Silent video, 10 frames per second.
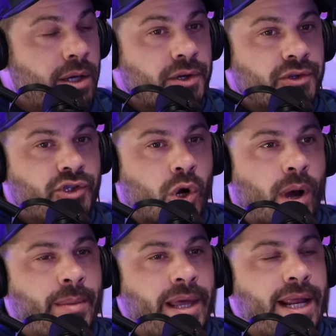So
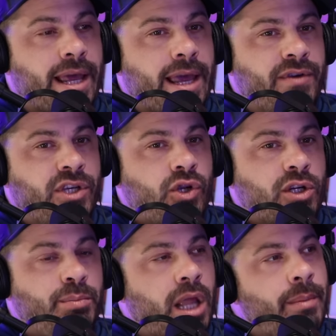I mean, if he
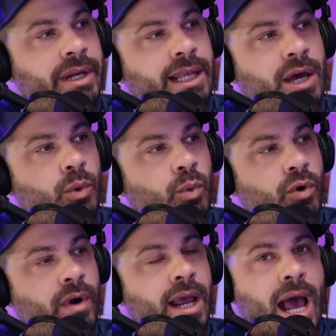starts plummeting down the
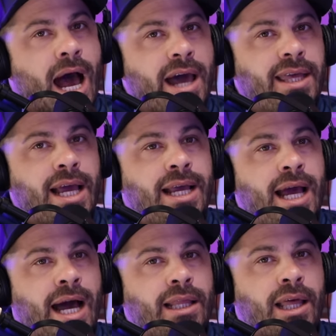world rank, I think a
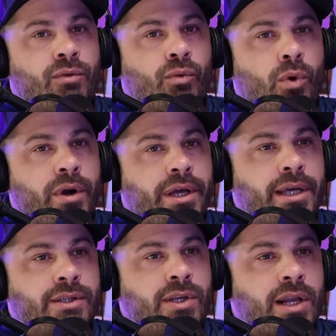guy like Rory
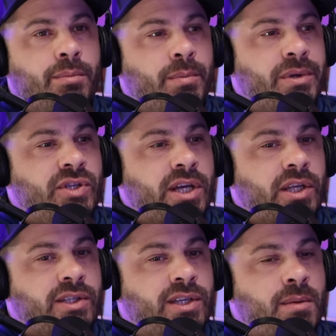is going to be
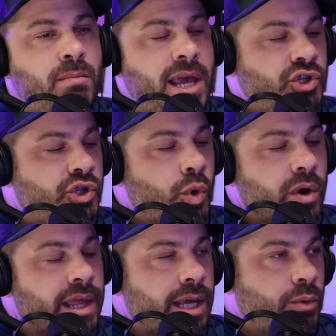meticulous and make
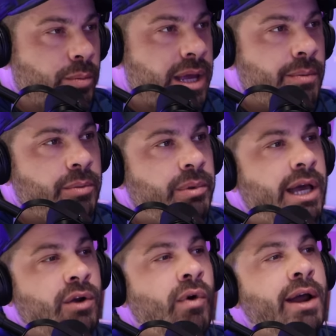sure that he will be able to
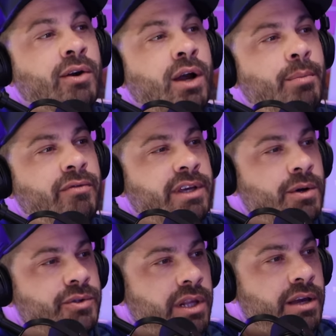play on Ryder Cup if he
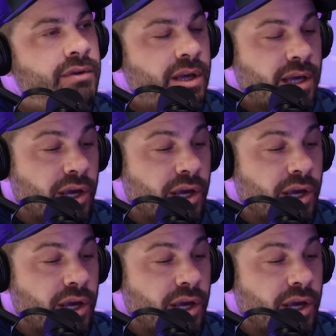goes to LIV.